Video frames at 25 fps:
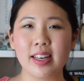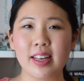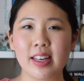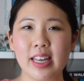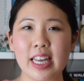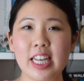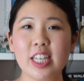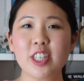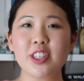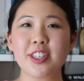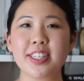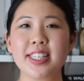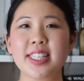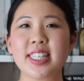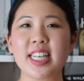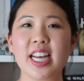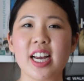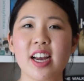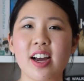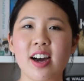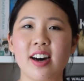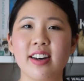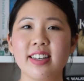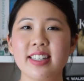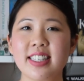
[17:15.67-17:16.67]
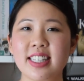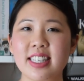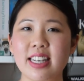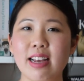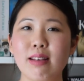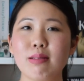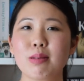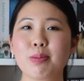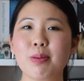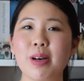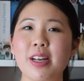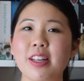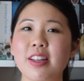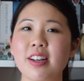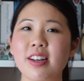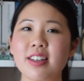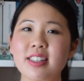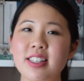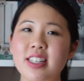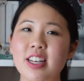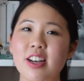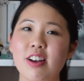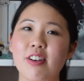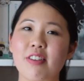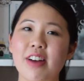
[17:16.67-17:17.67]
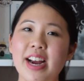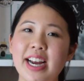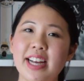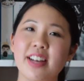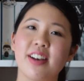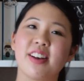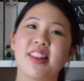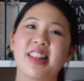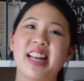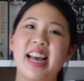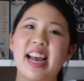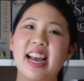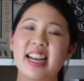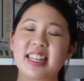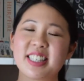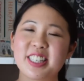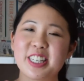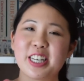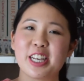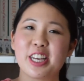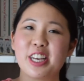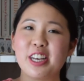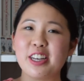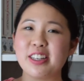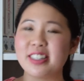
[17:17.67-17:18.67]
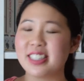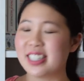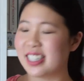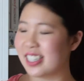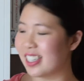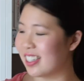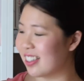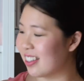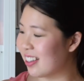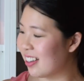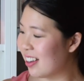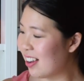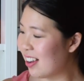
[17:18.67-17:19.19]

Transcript: interesting concepts, but not so great on the execution.